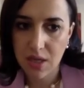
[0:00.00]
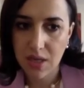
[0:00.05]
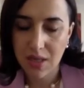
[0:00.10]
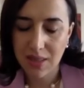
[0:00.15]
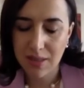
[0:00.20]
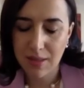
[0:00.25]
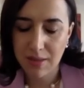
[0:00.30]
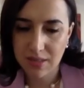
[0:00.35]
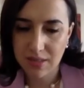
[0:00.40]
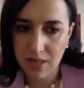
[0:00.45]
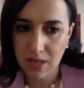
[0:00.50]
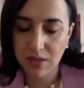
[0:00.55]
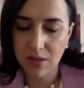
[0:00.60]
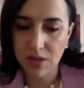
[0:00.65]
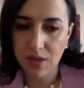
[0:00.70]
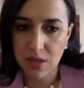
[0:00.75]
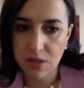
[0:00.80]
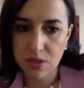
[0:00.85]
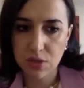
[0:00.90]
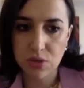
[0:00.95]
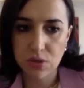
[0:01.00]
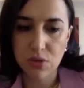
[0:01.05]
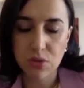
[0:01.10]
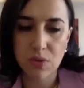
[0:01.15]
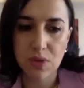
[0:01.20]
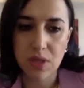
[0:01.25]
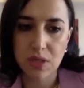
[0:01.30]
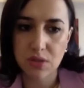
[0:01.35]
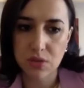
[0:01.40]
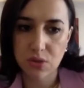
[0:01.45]
This country is
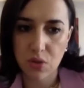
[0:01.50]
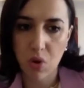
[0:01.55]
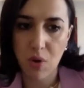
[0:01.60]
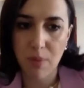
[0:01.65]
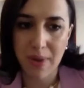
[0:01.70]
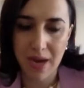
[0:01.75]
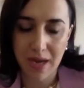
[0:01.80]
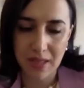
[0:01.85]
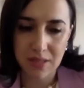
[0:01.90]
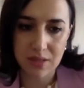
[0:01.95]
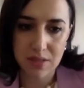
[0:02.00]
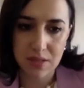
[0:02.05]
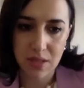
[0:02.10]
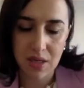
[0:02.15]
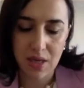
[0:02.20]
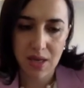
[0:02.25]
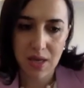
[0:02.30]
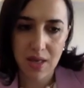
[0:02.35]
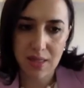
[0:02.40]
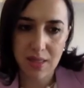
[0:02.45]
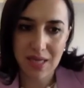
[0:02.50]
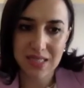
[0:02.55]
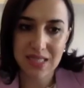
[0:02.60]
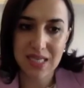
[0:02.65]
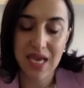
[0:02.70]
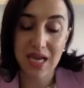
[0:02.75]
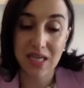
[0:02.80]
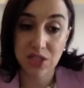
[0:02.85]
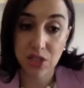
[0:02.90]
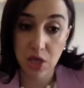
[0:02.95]
doing so bad that he
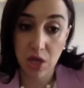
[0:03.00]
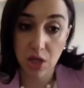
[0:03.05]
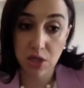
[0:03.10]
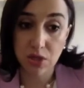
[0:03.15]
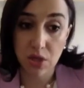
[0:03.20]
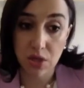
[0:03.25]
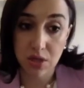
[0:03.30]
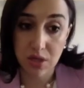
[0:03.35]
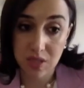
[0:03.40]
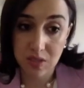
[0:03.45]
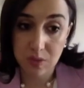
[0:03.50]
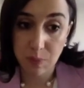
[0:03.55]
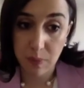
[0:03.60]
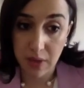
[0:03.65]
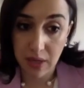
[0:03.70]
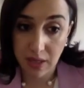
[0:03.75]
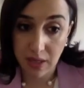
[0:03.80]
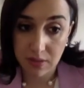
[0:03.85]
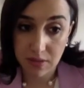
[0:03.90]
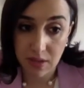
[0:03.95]
has a lot on his plate.